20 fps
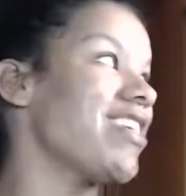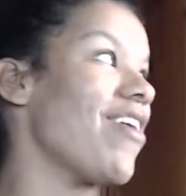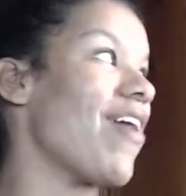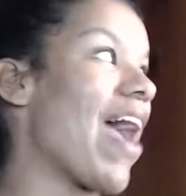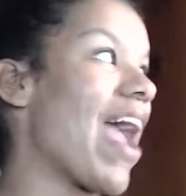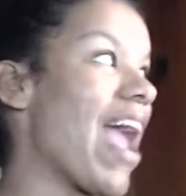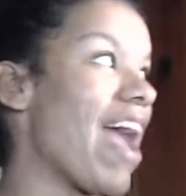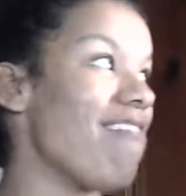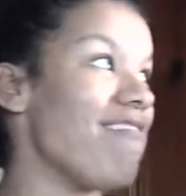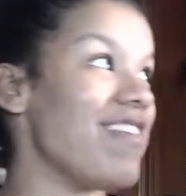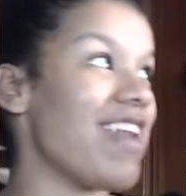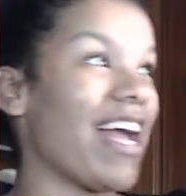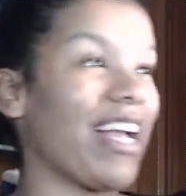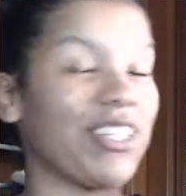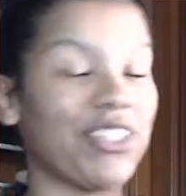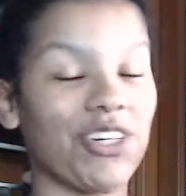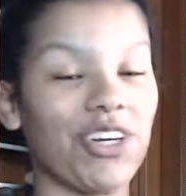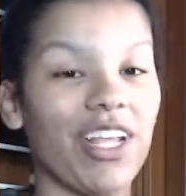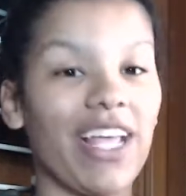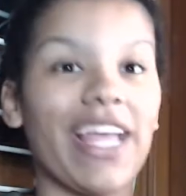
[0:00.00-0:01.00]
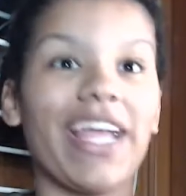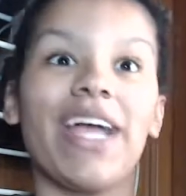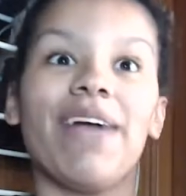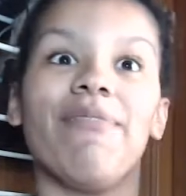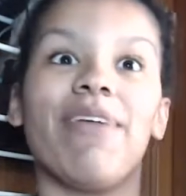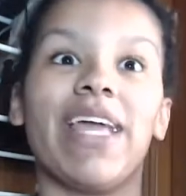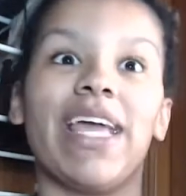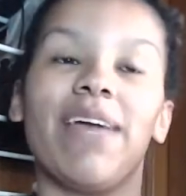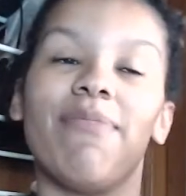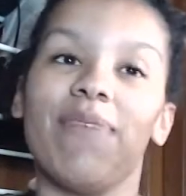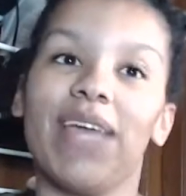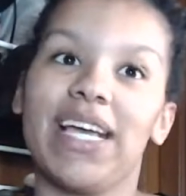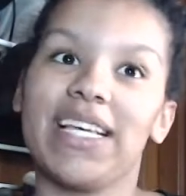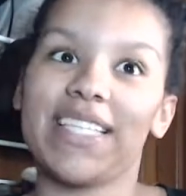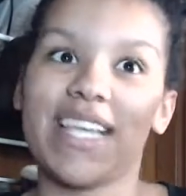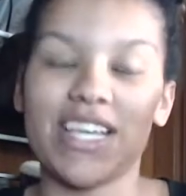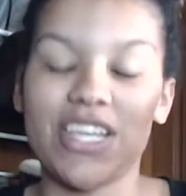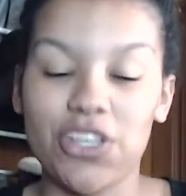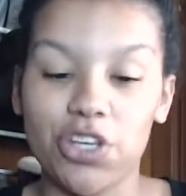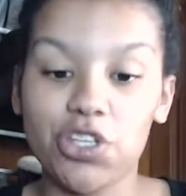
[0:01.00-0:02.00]
I have natural light coming in because I
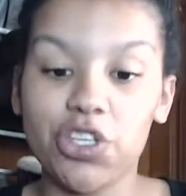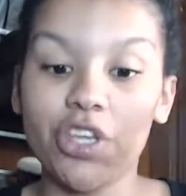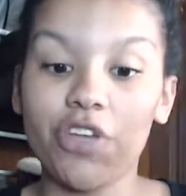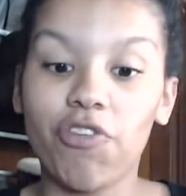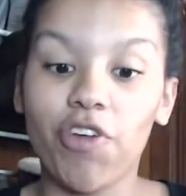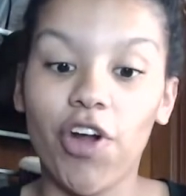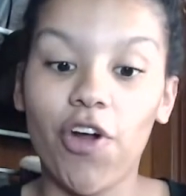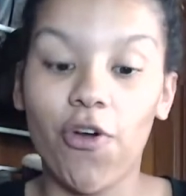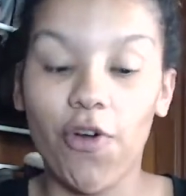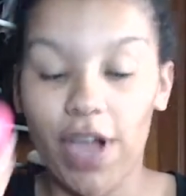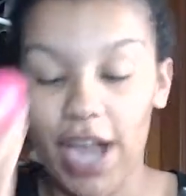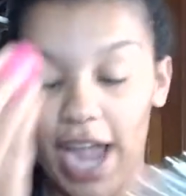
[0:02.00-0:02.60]
usually record